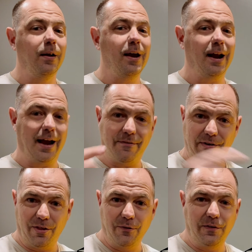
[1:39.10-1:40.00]
And I have
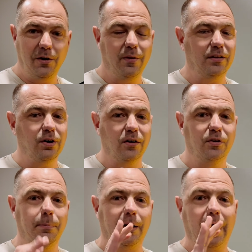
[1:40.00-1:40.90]
another video that
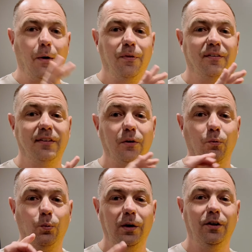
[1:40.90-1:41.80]
talks about how this
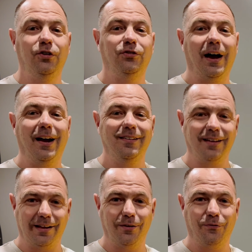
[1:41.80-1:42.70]
thing really shines
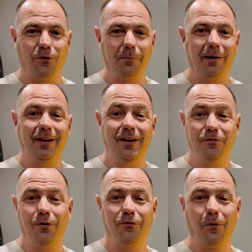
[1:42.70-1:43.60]
on the 4xe. If
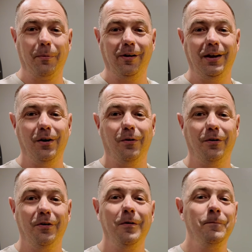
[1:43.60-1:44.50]
you're a 4xe
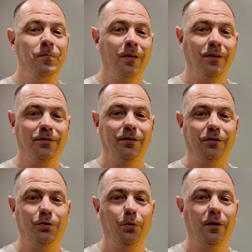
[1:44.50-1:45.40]
owner, this is a
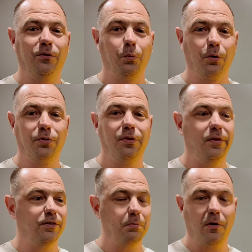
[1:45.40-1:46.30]
tool that's worth
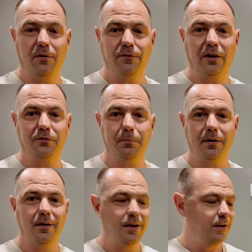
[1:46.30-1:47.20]
the small investment.